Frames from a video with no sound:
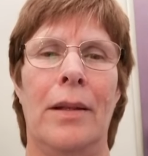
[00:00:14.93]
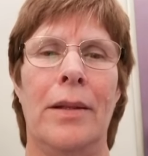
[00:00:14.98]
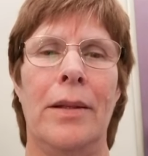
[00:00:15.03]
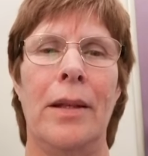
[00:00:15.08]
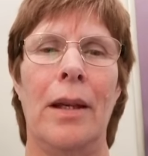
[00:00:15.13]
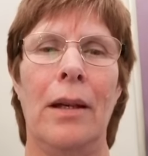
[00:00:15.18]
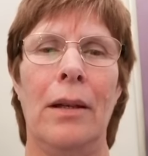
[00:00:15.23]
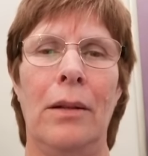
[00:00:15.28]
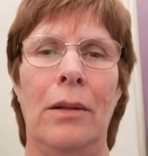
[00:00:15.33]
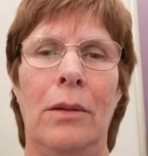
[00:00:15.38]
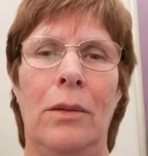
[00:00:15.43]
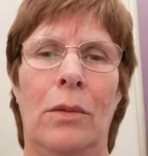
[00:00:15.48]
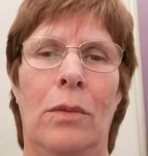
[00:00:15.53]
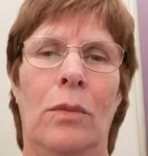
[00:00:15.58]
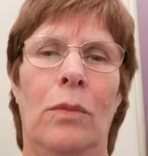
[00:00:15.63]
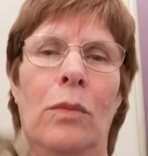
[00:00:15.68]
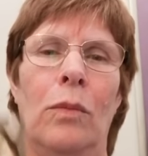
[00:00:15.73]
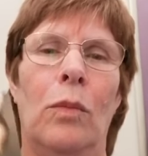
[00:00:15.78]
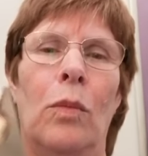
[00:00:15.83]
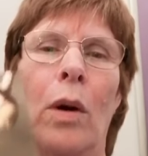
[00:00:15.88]
So,
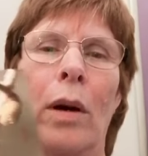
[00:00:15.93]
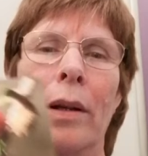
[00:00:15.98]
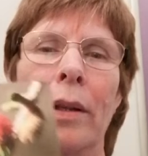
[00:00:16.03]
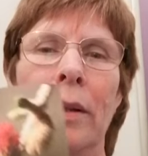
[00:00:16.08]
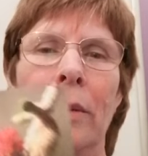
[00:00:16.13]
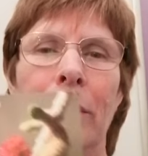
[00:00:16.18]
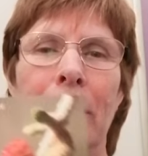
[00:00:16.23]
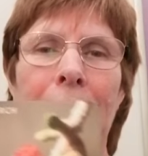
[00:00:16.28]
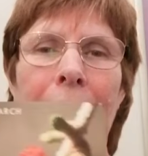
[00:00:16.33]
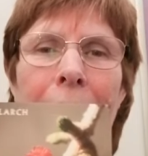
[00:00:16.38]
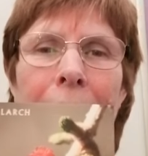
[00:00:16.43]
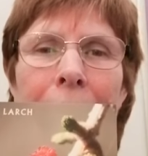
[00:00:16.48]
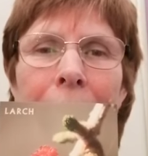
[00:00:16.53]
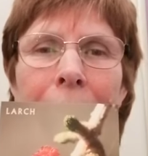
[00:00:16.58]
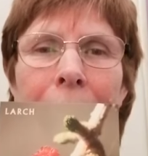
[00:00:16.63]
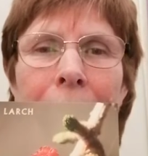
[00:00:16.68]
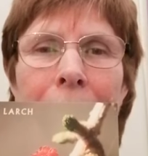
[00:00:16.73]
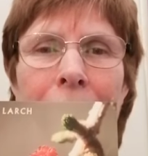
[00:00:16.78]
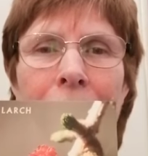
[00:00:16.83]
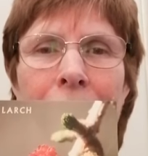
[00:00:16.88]
why do we need
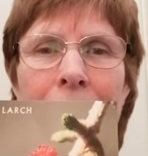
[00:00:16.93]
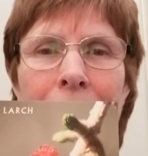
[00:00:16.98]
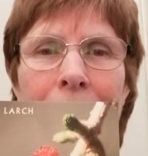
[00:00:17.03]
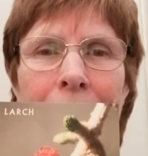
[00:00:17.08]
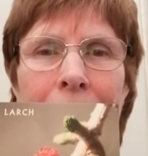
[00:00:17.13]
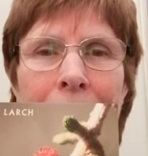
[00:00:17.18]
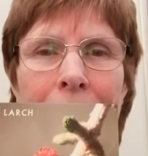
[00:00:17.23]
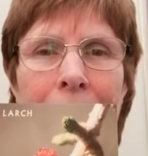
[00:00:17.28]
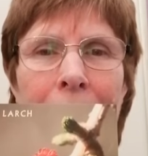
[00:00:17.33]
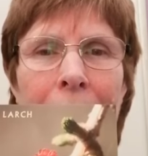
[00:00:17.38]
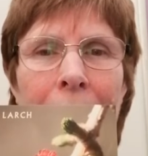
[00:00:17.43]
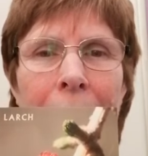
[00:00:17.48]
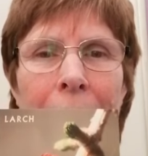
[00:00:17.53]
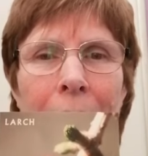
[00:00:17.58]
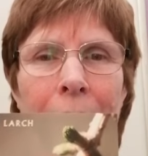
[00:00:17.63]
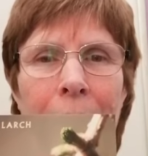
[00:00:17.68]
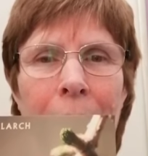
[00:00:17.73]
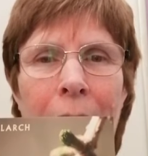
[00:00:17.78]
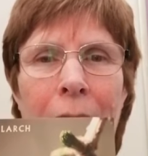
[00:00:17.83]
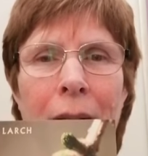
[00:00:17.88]
larch?
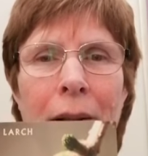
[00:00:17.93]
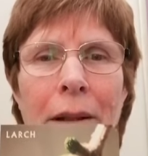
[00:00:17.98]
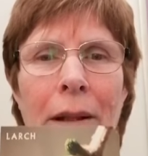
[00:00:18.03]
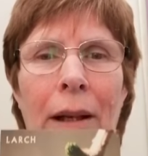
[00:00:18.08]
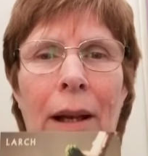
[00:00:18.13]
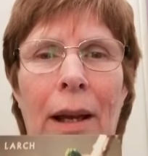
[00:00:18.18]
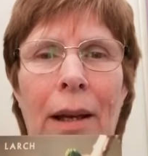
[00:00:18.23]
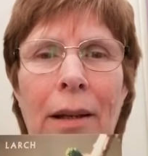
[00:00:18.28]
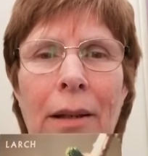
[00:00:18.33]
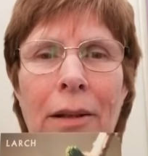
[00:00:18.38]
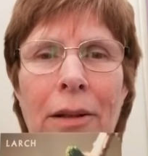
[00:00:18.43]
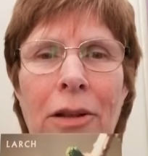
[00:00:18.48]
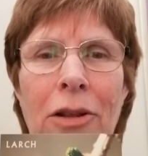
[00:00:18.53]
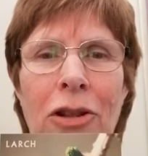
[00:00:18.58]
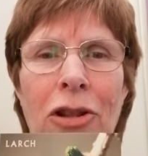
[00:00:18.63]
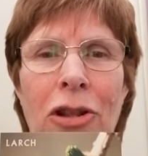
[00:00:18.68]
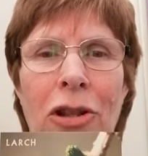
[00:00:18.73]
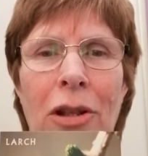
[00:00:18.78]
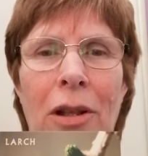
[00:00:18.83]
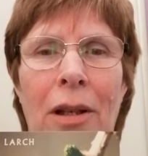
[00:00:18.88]
Because
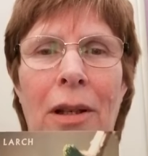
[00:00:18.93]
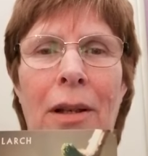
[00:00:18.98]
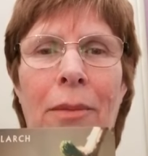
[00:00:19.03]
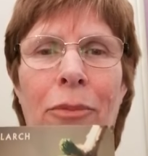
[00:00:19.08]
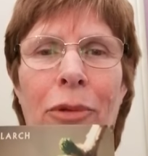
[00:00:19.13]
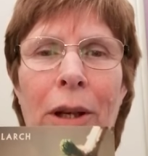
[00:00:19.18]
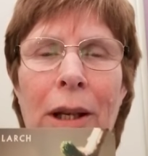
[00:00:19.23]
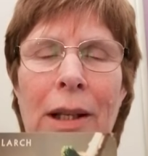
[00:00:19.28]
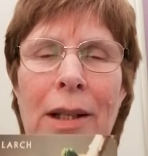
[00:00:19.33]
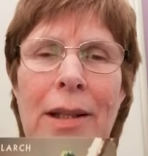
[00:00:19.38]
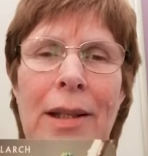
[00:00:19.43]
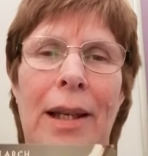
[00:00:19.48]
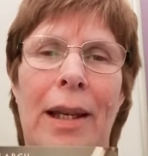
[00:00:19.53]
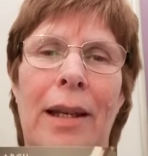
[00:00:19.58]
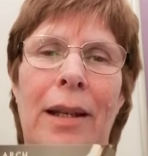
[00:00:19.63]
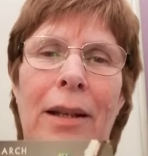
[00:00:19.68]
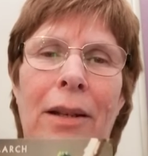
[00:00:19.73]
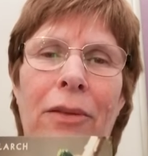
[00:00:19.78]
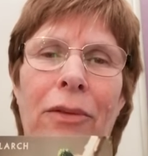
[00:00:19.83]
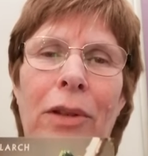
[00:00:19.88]
larch brings
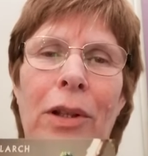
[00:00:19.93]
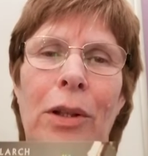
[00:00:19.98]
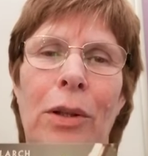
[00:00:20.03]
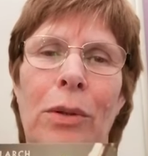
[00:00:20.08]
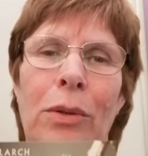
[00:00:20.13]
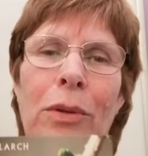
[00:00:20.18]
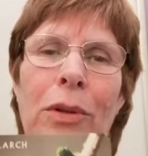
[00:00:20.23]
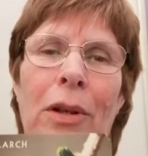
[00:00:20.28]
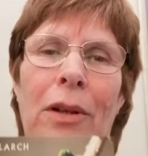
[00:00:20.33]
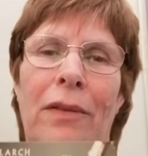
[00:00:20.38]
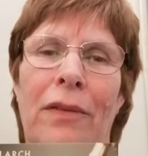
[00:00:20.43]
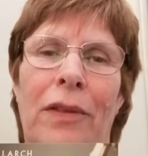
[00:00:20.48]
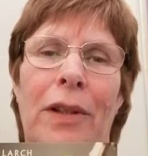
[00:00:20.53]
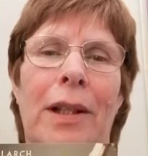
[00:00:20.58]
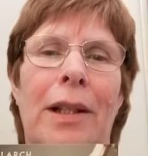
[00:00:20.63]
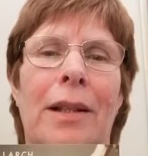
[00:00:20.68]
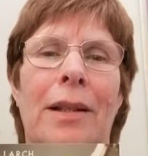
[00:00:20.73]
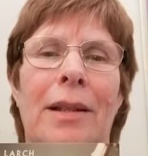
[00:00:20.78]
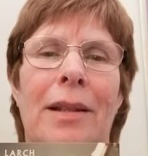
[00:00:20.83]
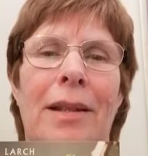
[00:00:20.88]
in renewed
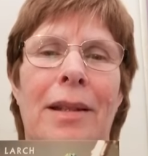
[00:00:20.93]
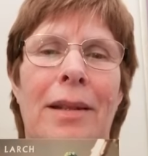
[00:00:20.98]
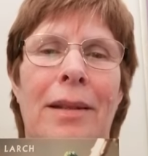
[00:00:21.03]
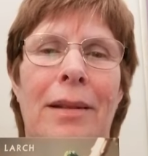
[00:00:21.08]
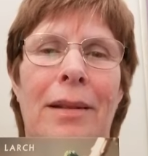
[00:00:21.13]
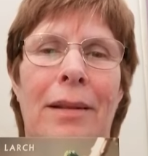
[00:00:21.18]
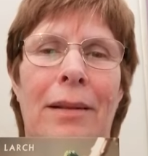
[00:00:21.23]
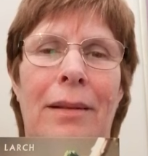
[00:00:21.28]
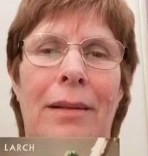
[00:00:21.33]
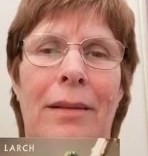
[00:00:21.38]
confidence